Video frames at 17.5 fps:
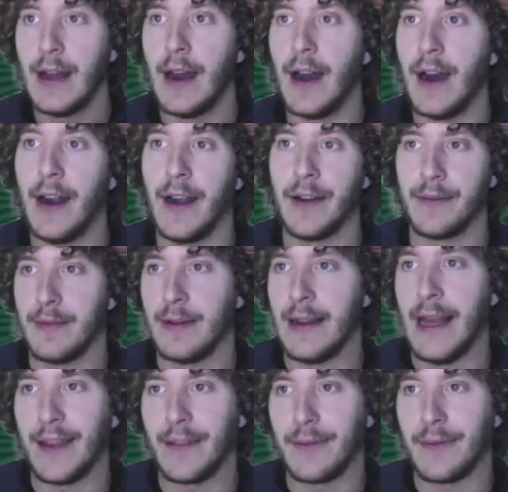are
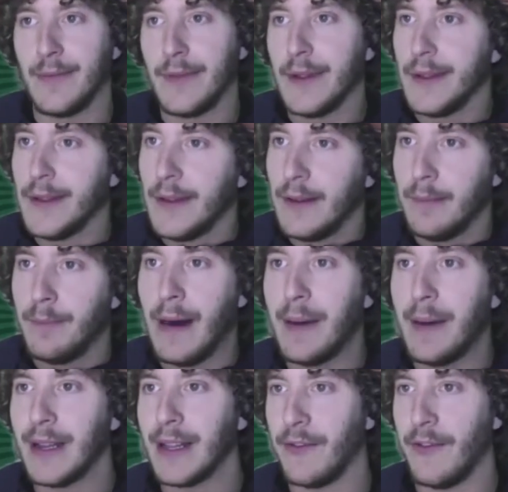like
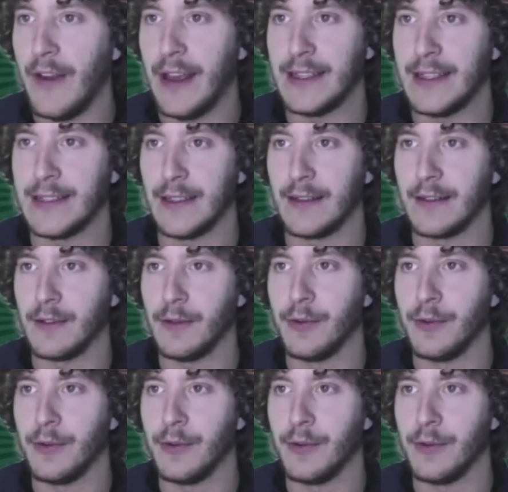public-facing